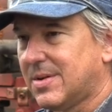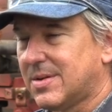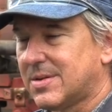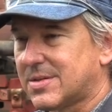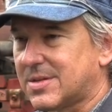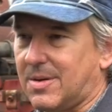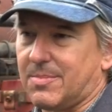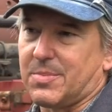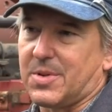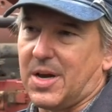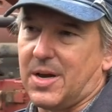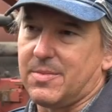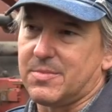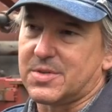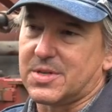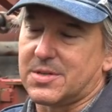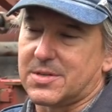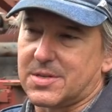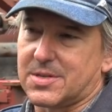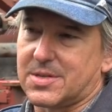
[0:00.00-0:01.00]

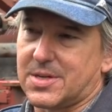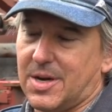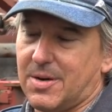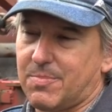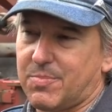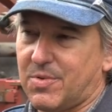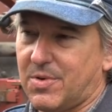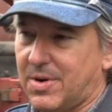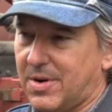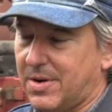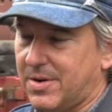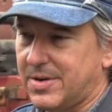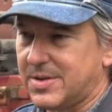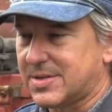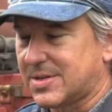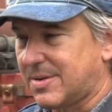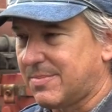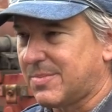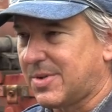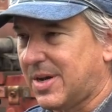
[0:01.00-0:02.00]
sometimes it's a temporary,
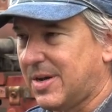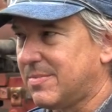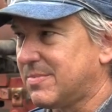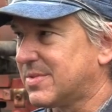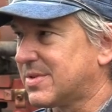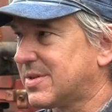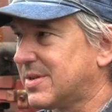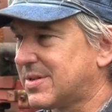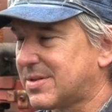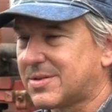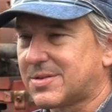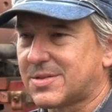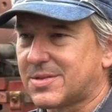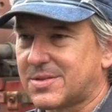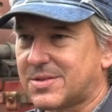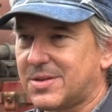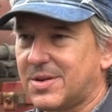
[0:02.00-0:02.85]
sometimes it's